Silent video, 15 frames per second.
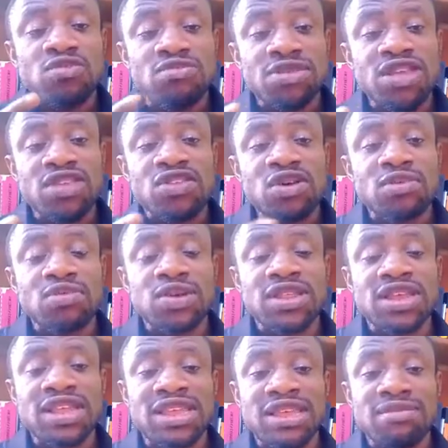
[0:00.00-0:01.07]
meet up with
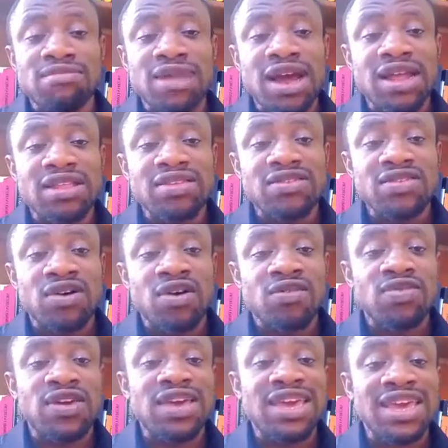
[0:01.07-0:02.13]
the demands
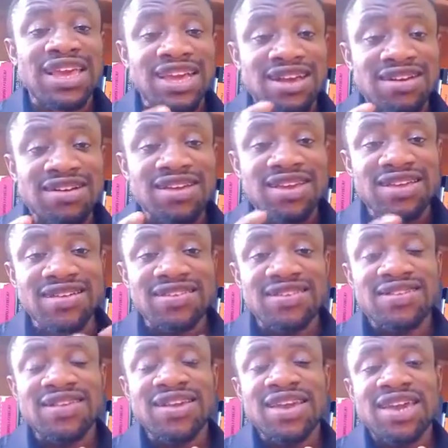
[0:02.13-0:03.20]
of the
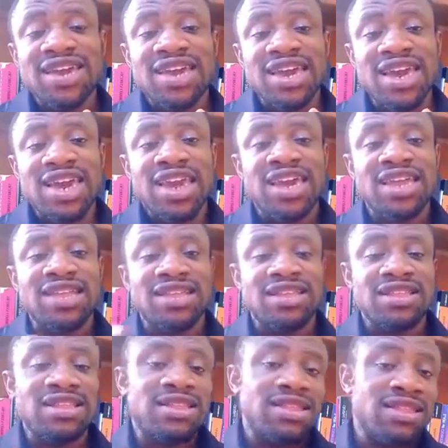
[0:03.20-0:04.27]
increase in
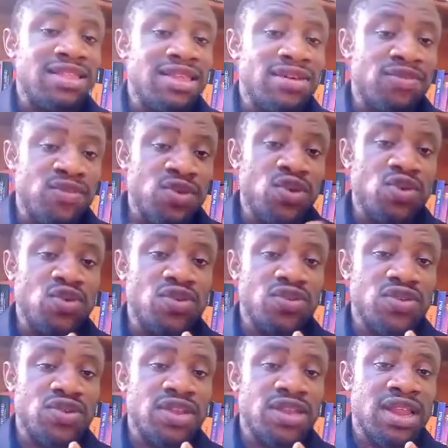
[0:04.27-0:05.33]
the fluid
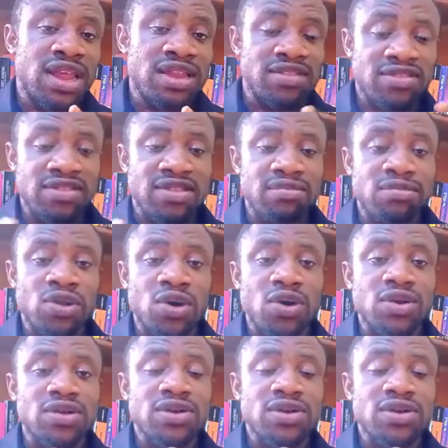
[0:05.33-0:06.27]
that is in the blood.